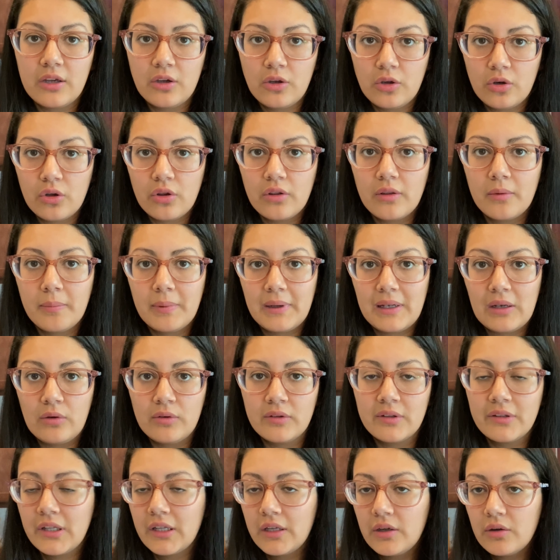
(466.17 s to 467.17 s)
you know, the
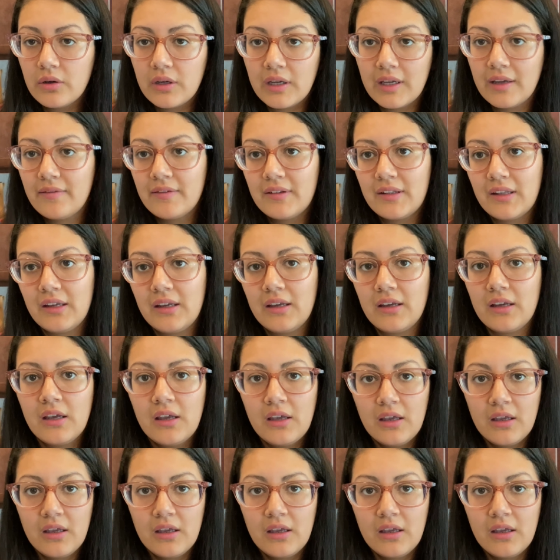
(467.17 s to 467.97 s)
piloncillo gives it